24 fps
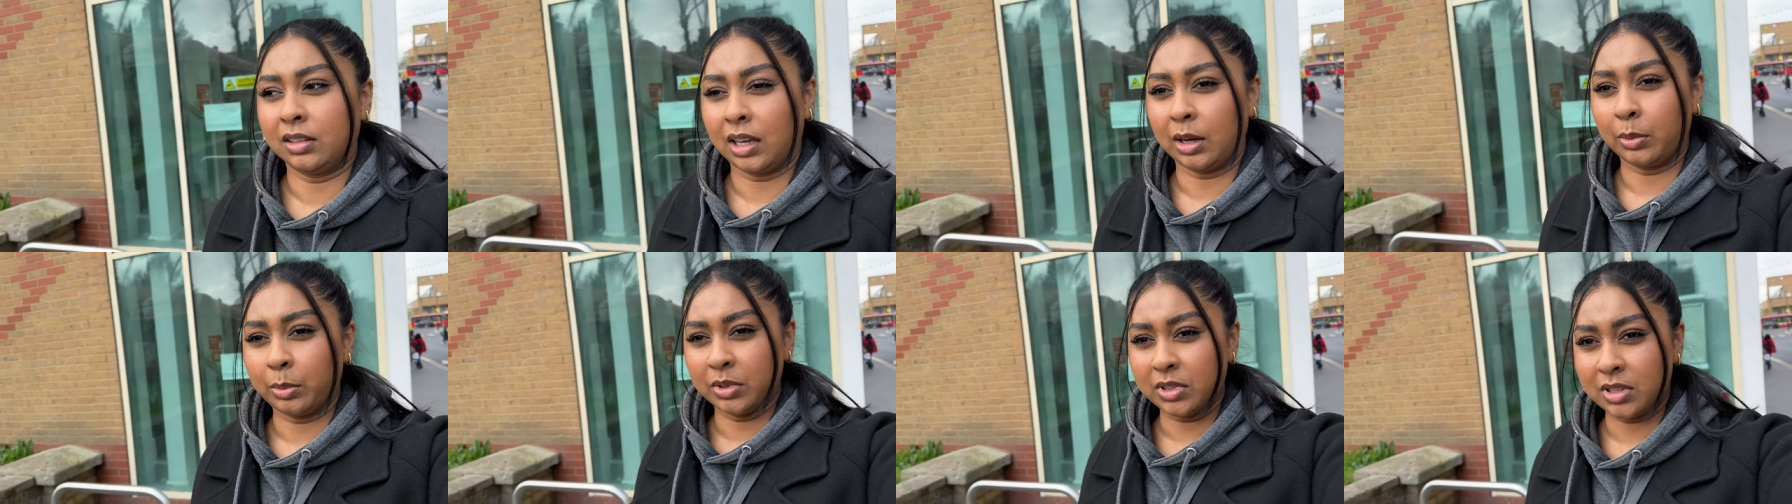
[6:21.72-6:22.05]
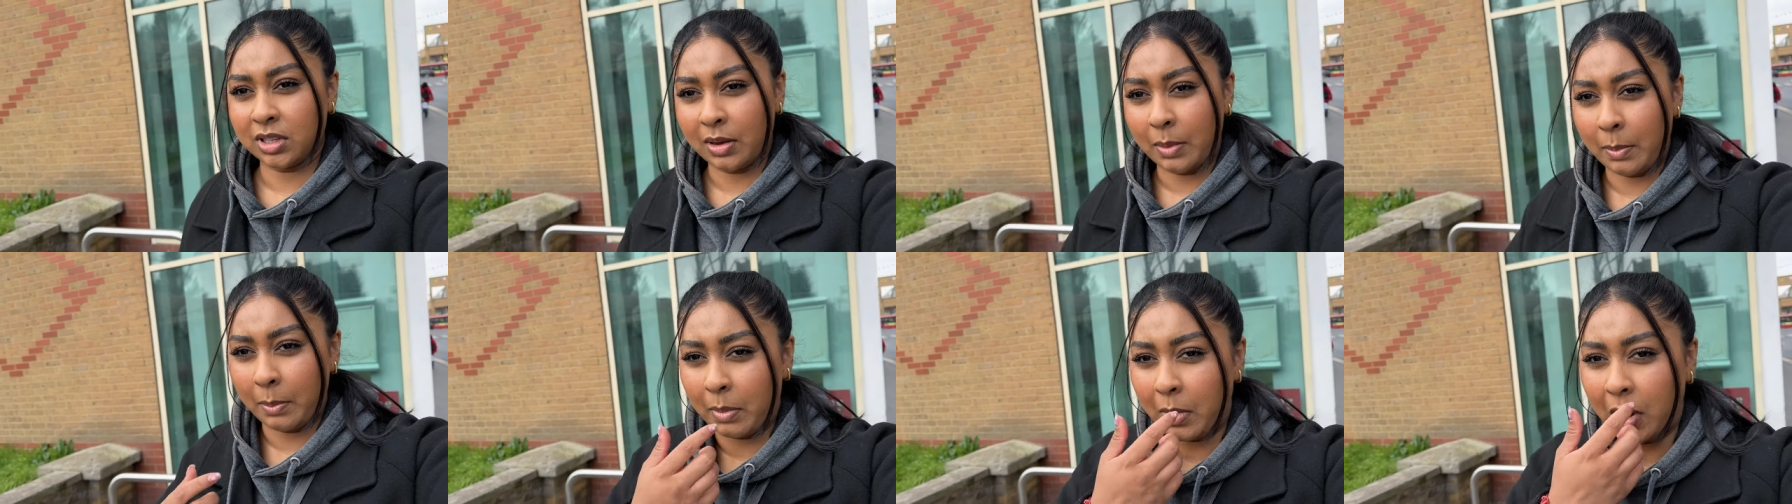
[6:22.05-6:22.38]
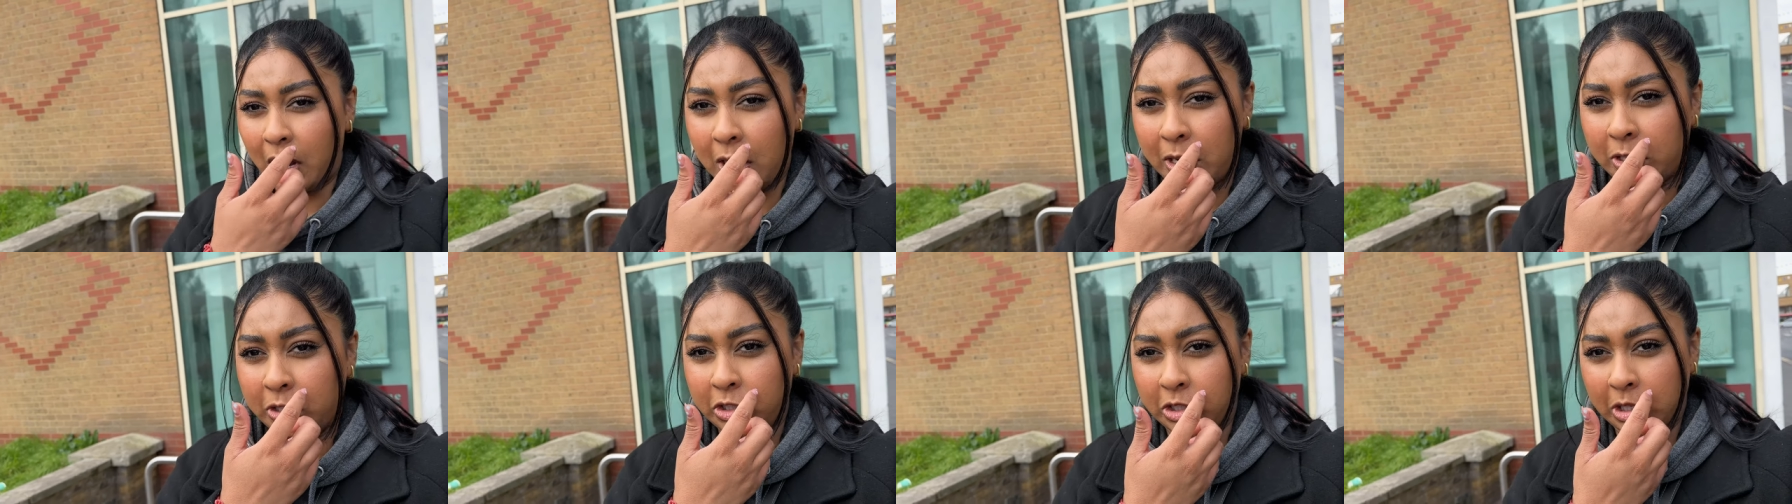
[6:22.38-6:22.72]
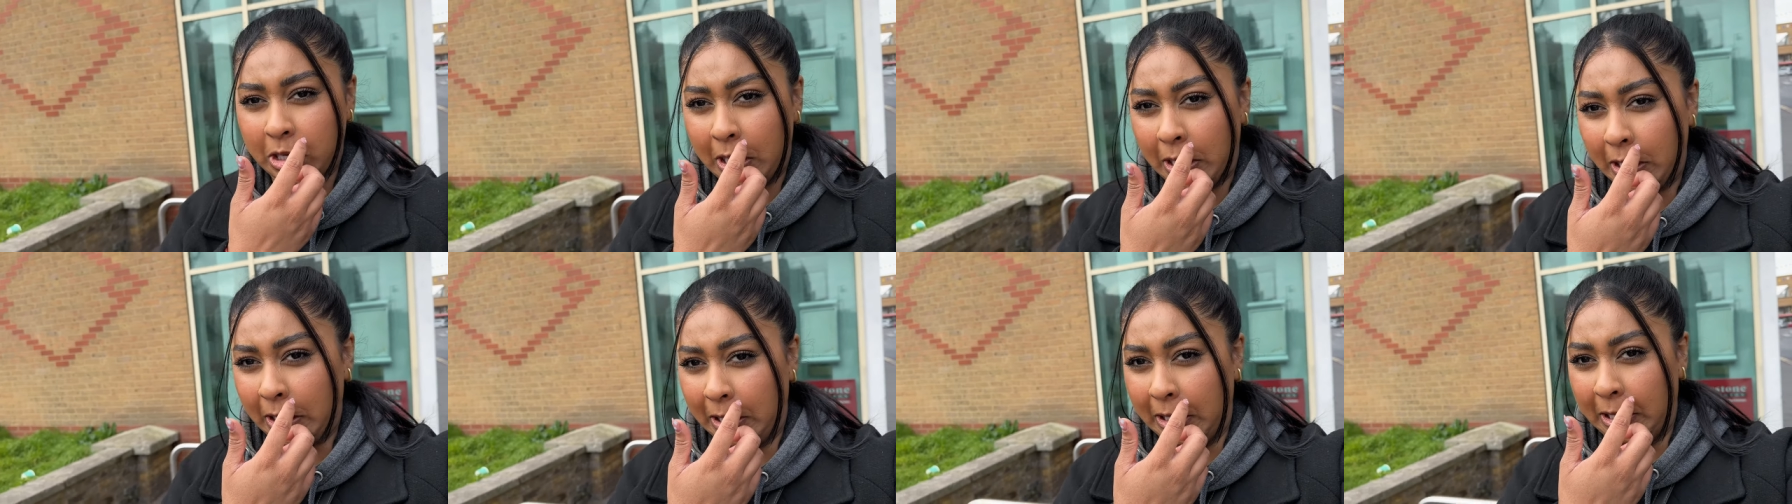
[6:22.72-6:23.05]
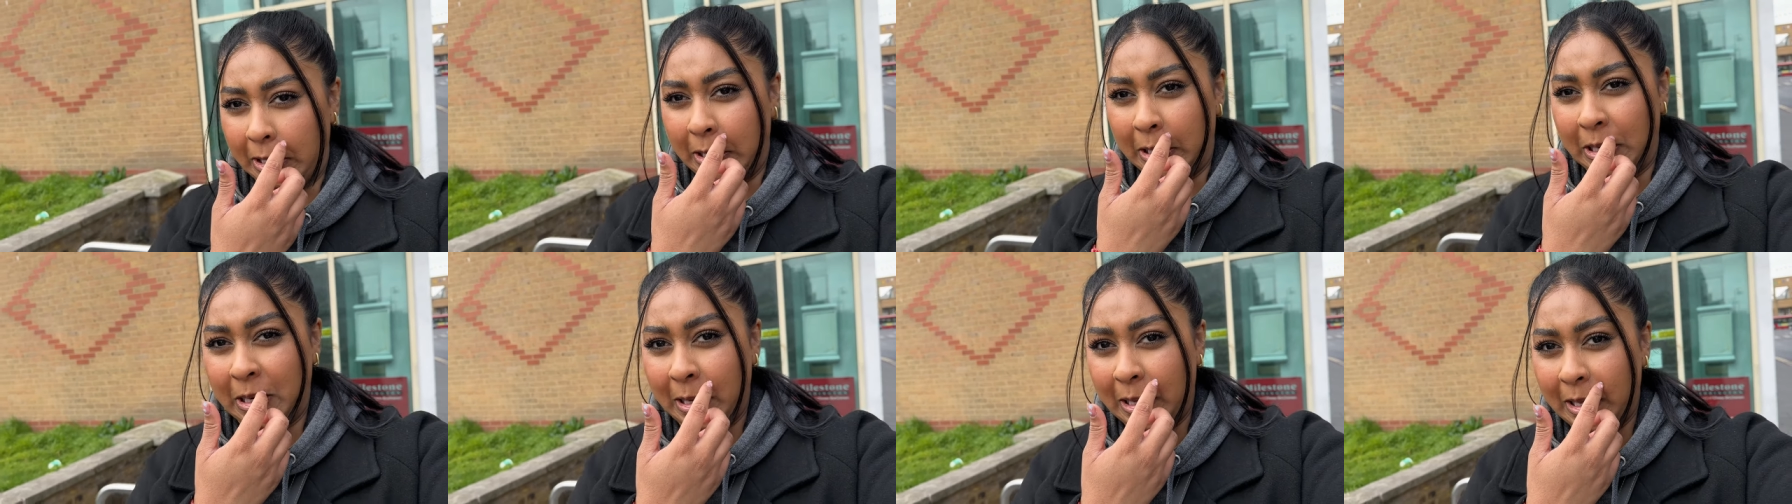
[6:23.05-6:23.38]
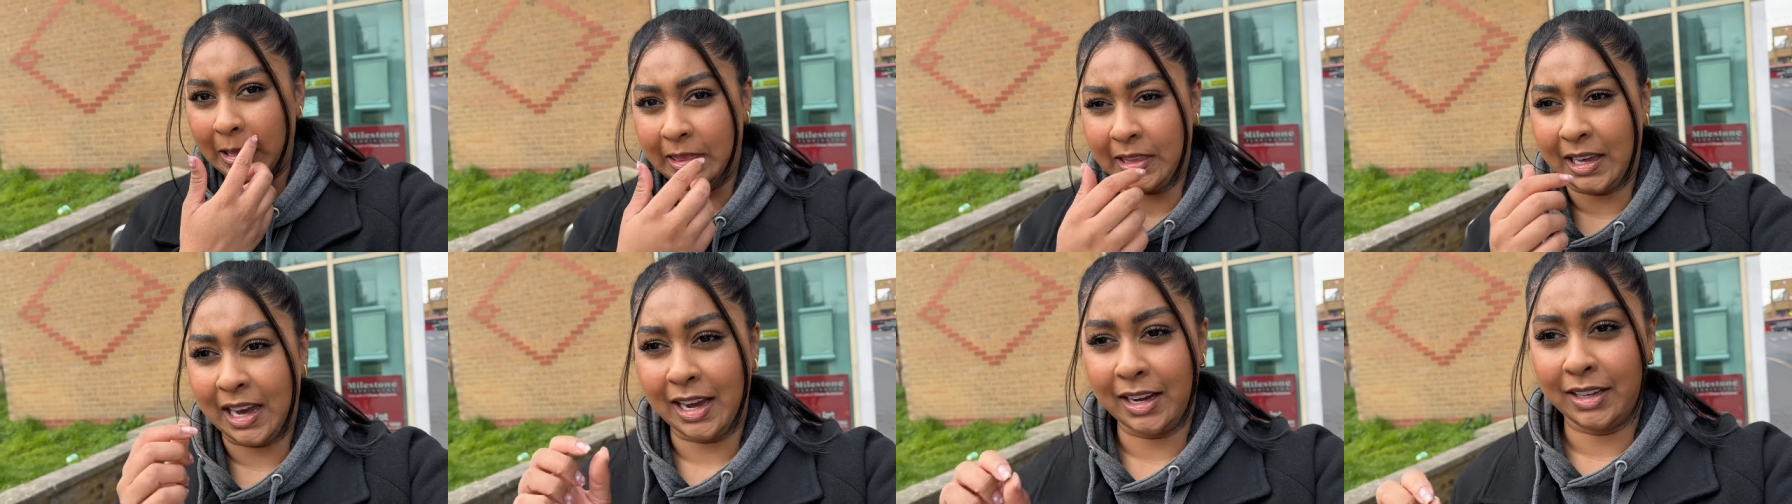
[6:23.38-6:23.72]
there wasn't much in
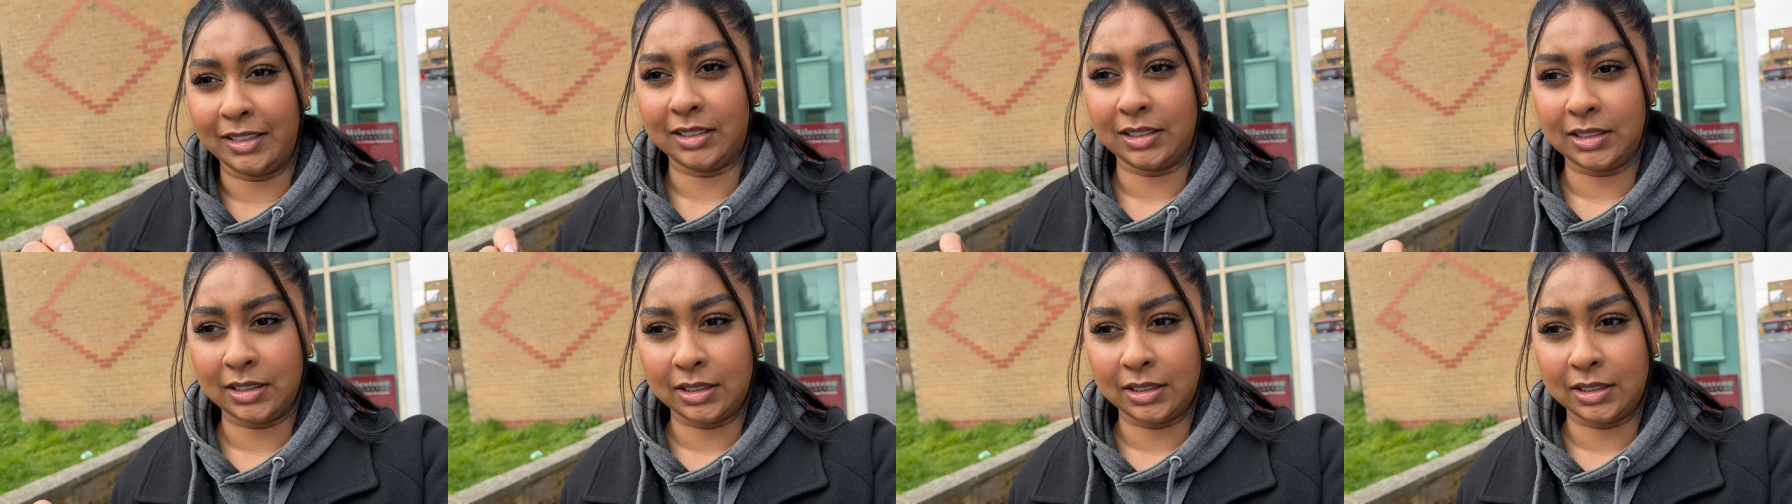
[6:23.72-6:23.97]
that